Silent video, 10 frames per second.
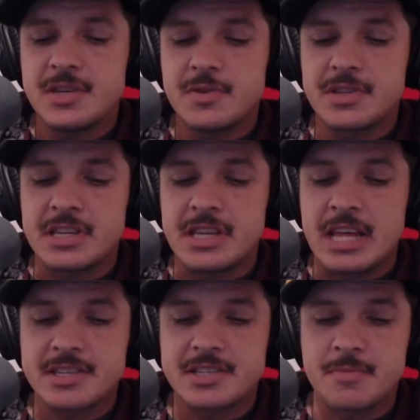the next
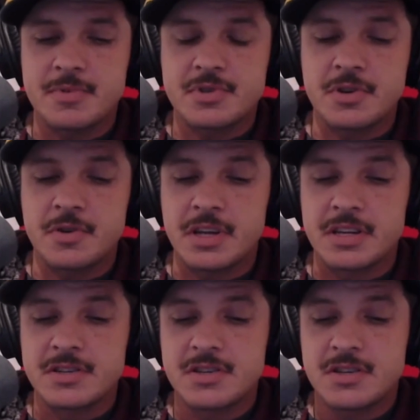episode
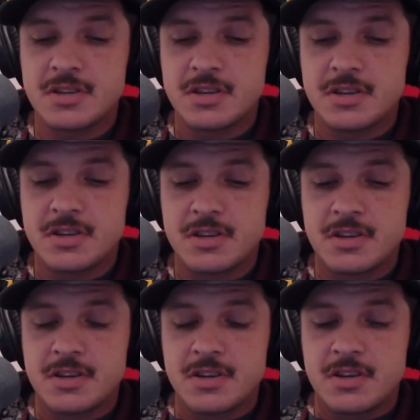is.
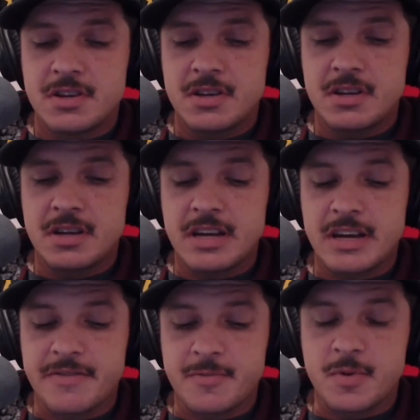I have
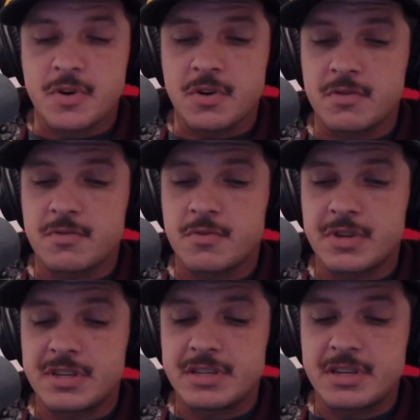them all
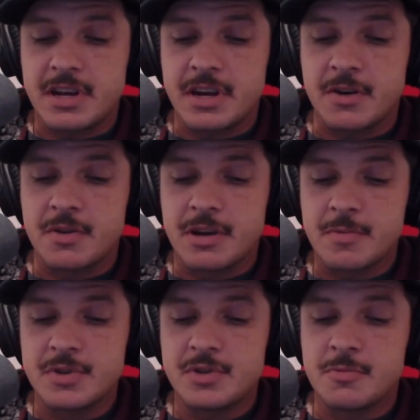written down. I'm going to
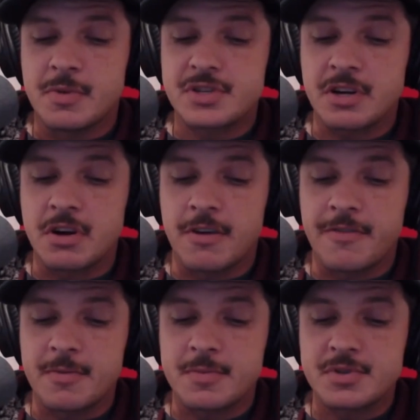do a bunch of golf
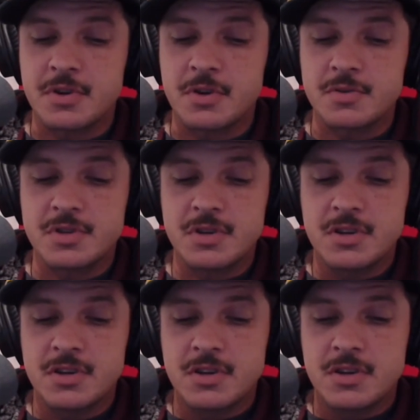episodes.
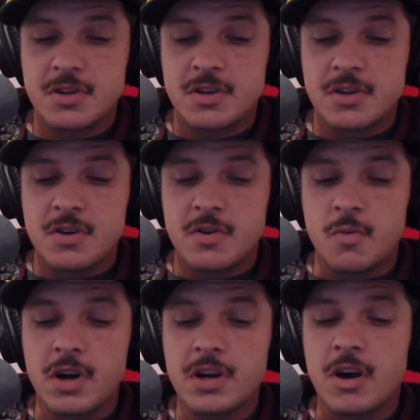
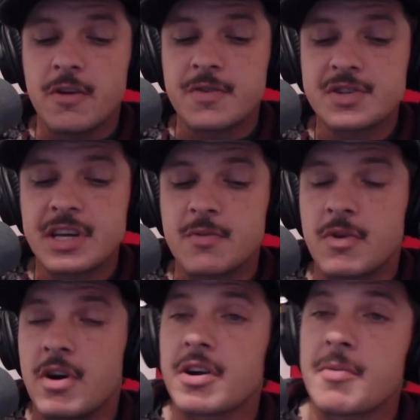What golfers get
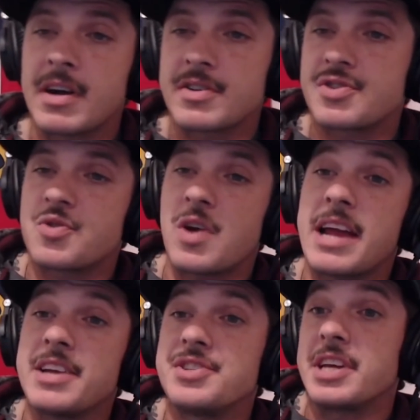wrong about strategy.